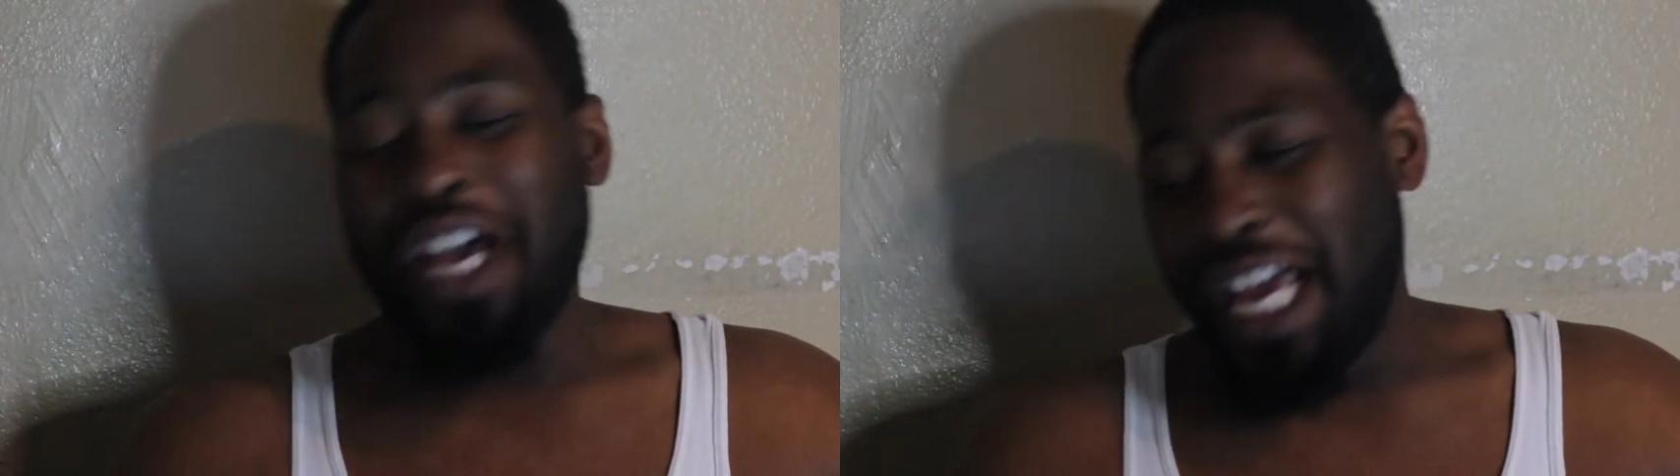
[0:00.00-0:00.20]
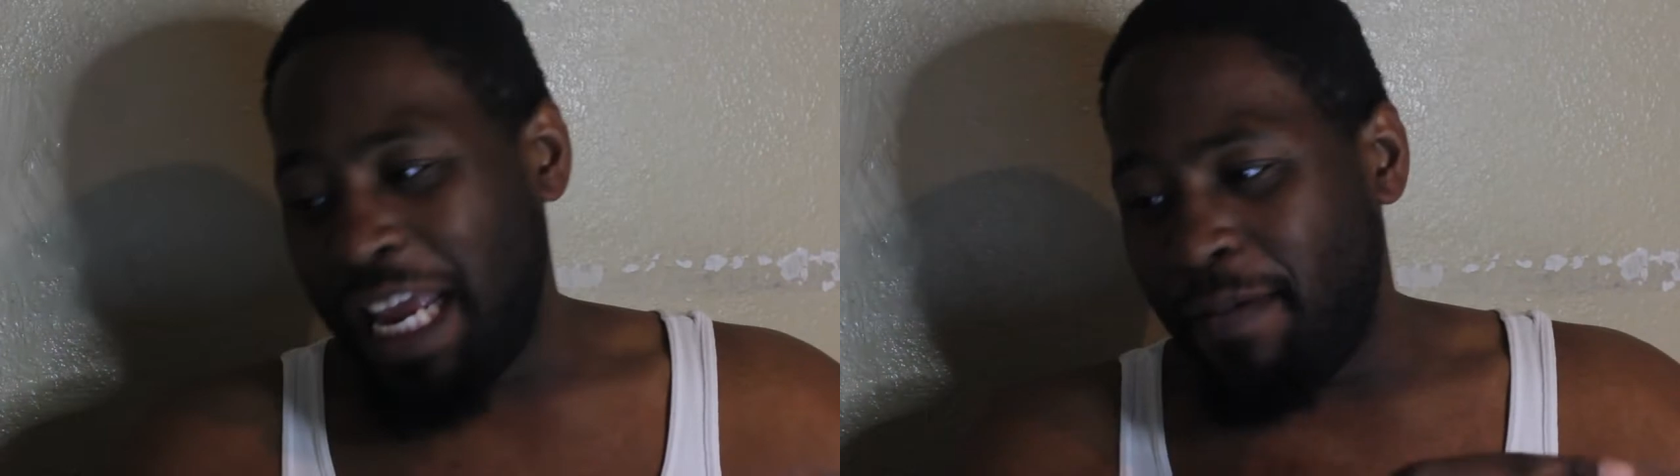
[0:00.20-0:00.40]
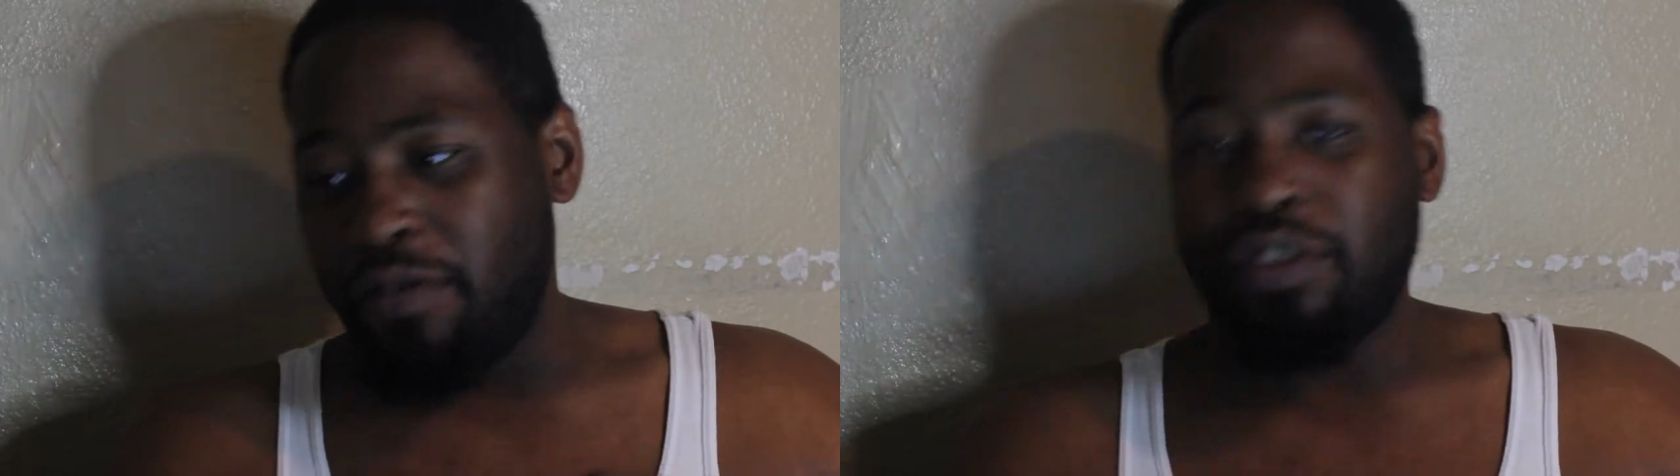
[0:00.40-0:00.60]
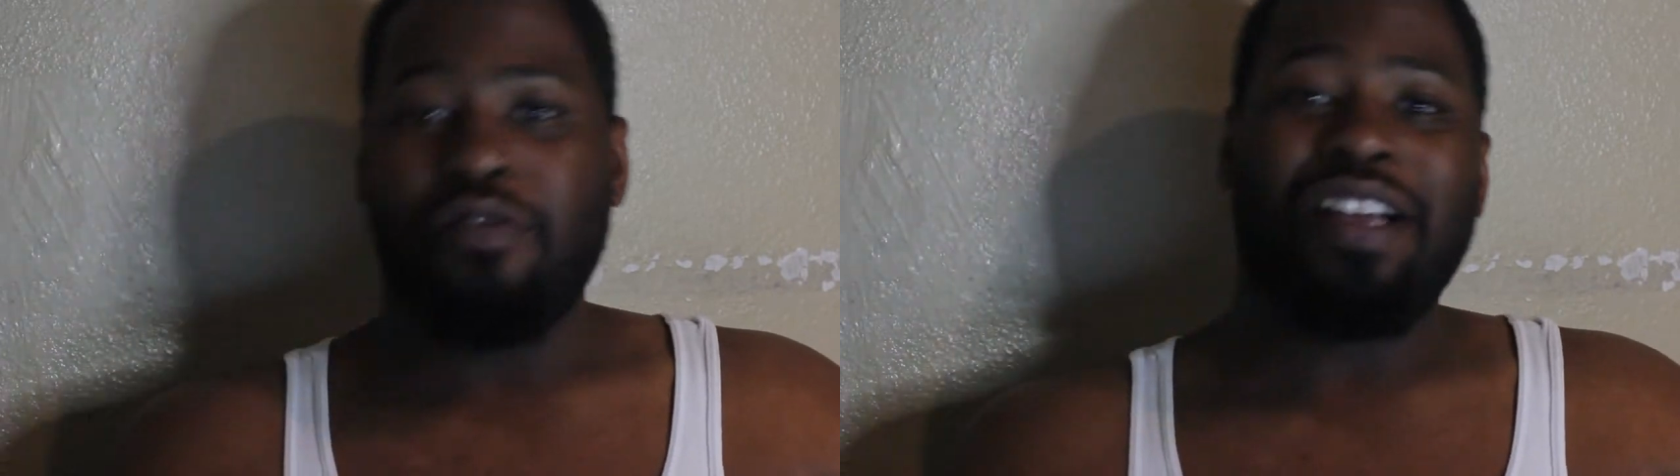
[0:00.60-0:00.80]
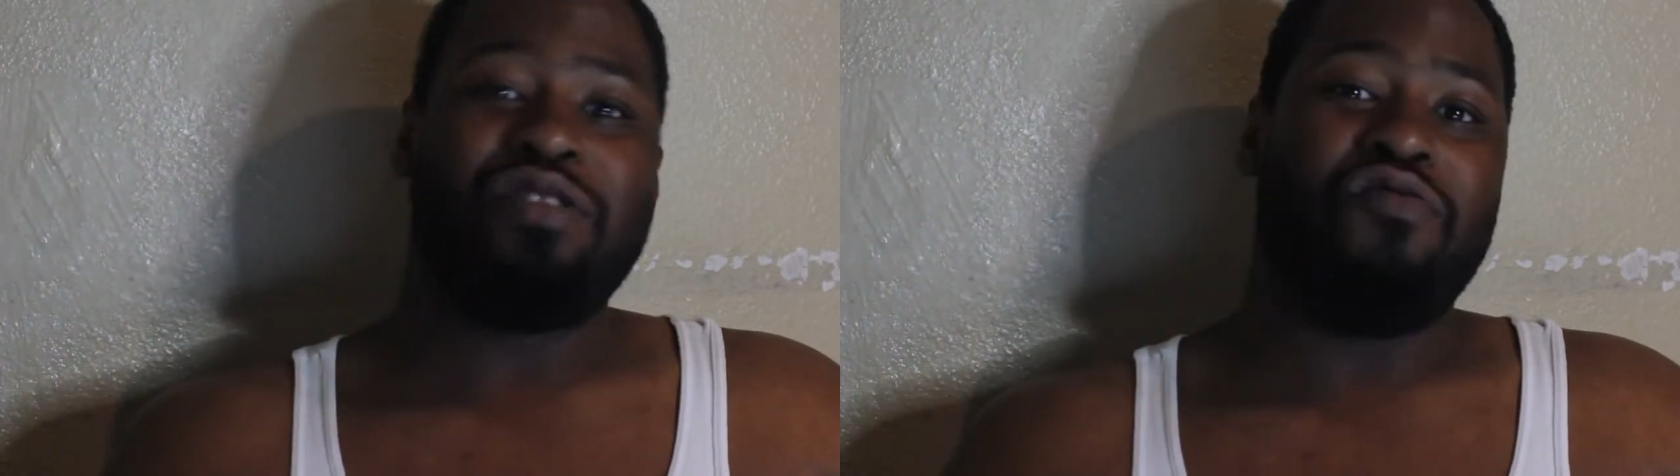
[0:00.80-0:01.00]
Let me know what you
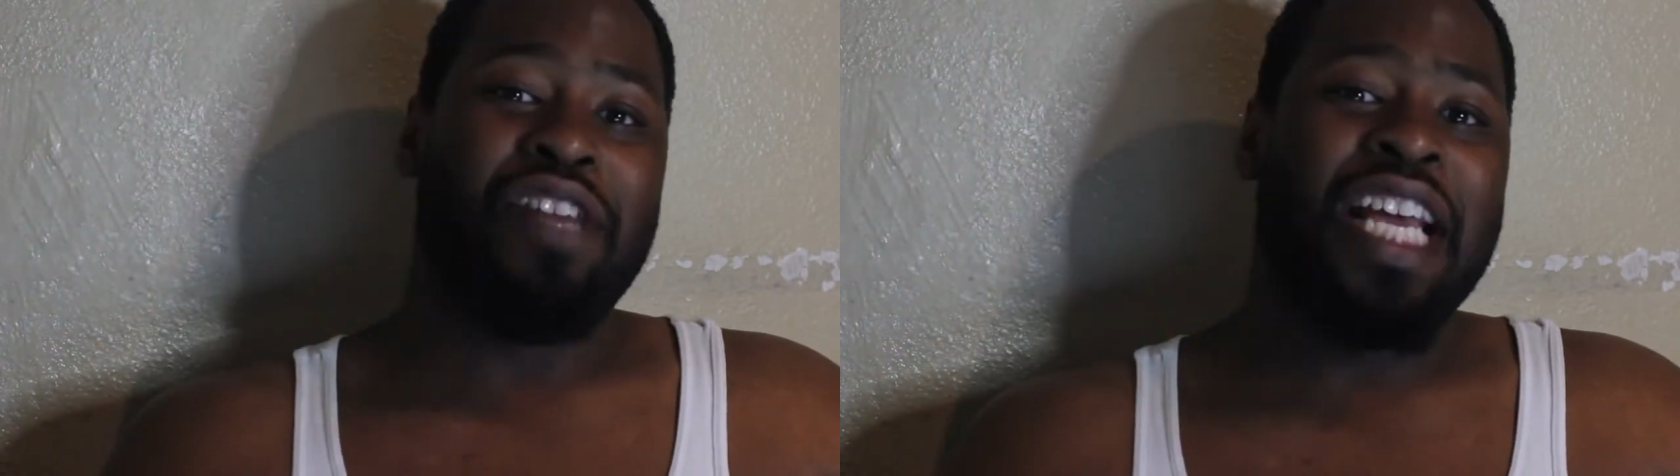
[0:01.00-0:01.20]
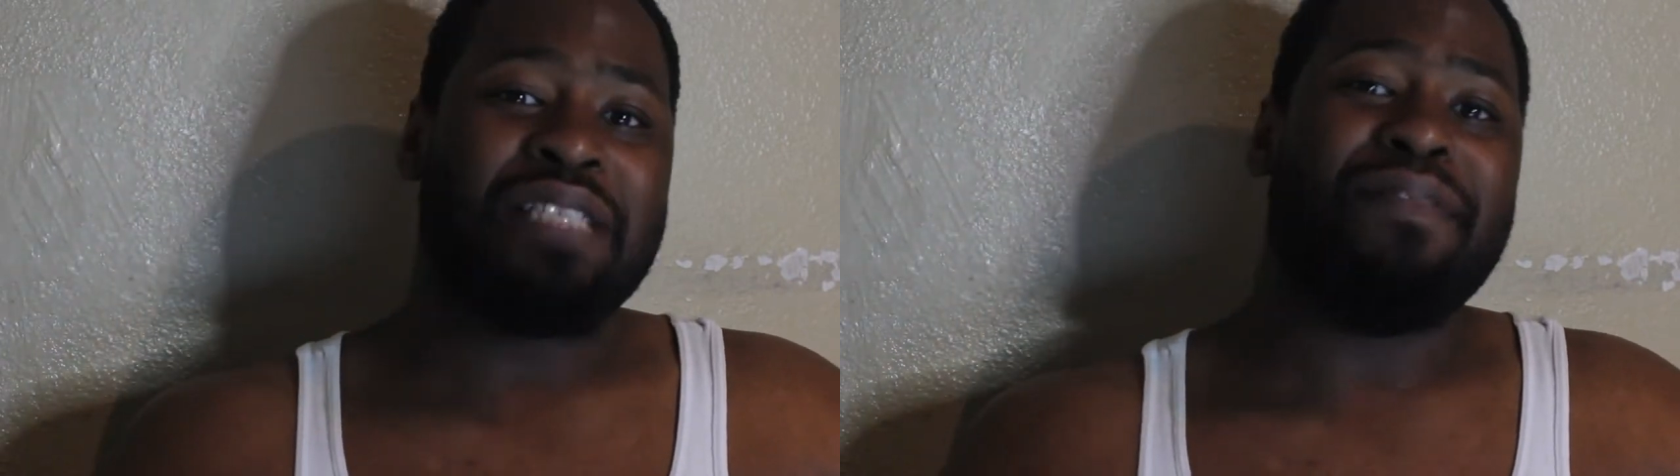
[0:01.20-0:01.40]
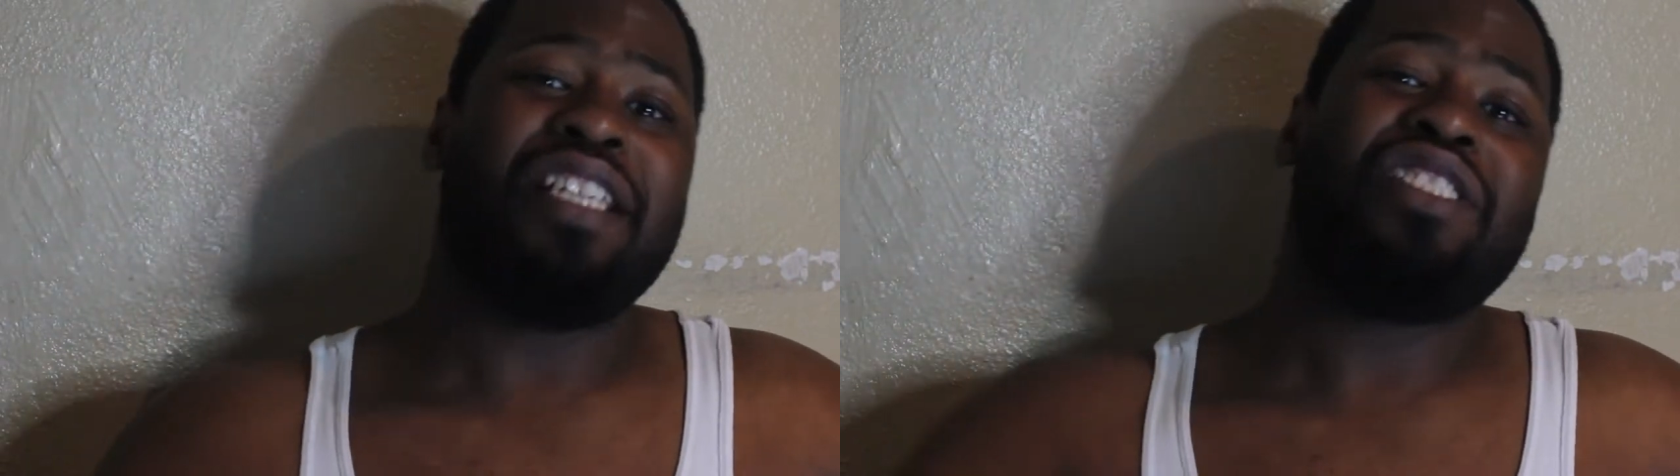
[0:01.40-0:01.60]
react to next, man.